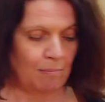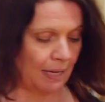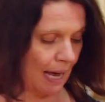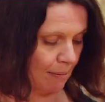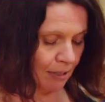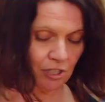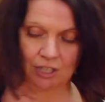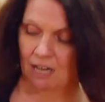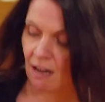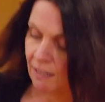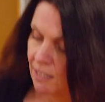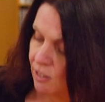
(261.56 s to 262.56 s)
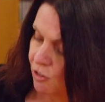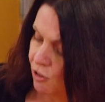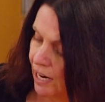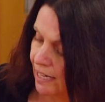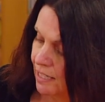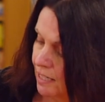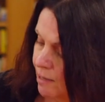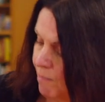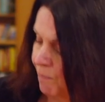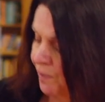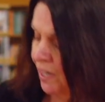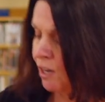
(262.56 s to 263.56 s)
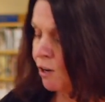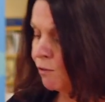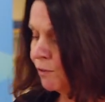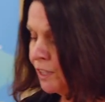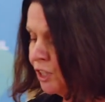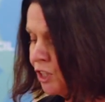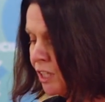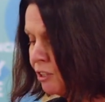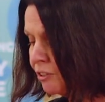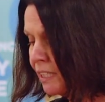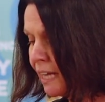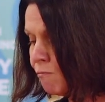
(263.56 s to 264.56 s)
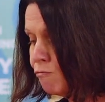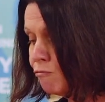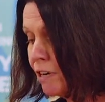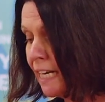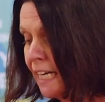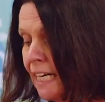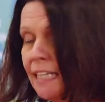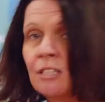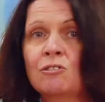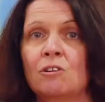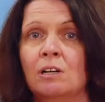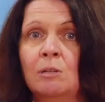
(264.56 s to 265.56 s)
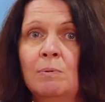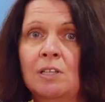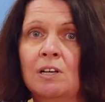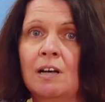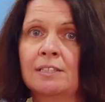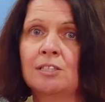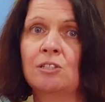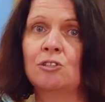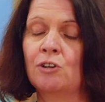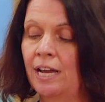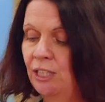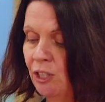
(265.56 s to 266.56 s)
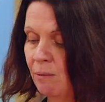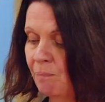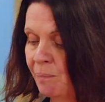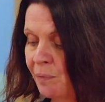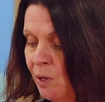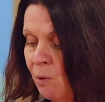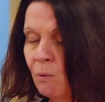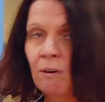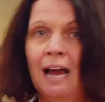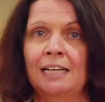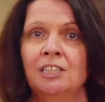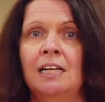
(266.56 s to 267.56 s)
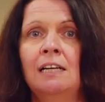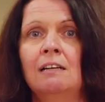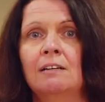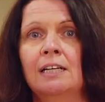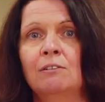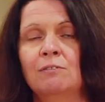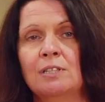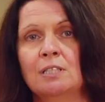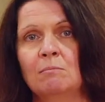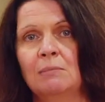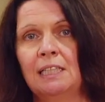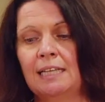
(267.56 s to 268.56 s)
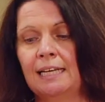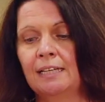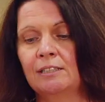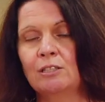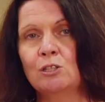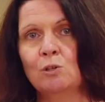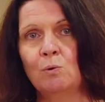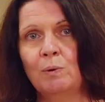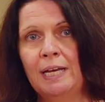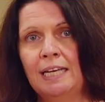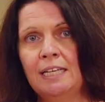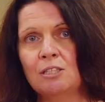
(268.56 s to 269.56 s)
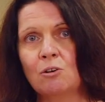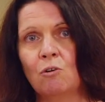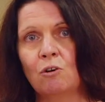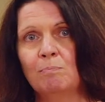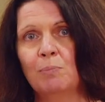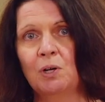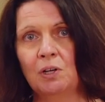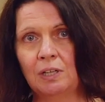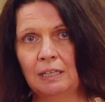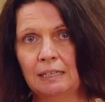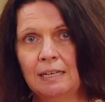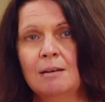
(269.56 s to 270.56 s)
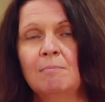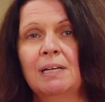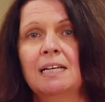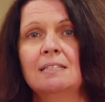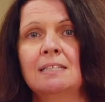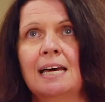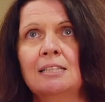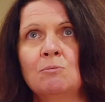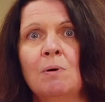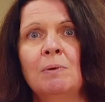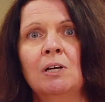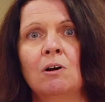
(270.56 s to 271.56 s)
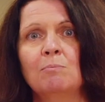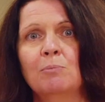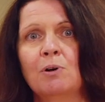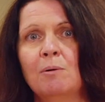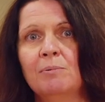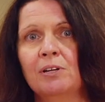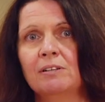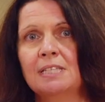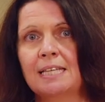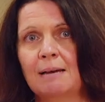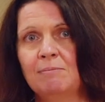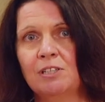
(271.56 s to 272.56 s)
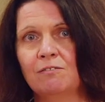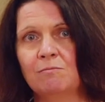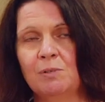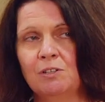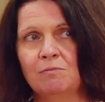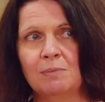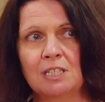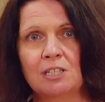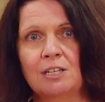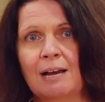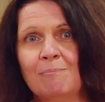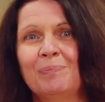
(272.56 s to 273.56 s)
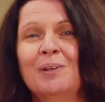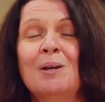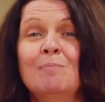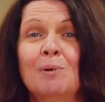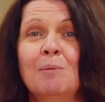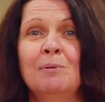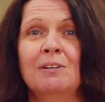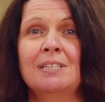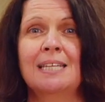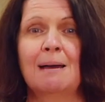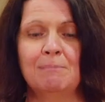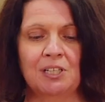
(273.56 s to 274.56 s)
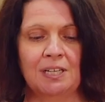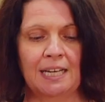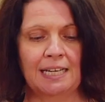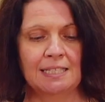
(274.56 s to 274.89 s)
be able to concentrate. For children that really struggle with concentration, we're actually looking for something they can squeeze or pull, because that's what we call proprioceptive movement. Now, proprioception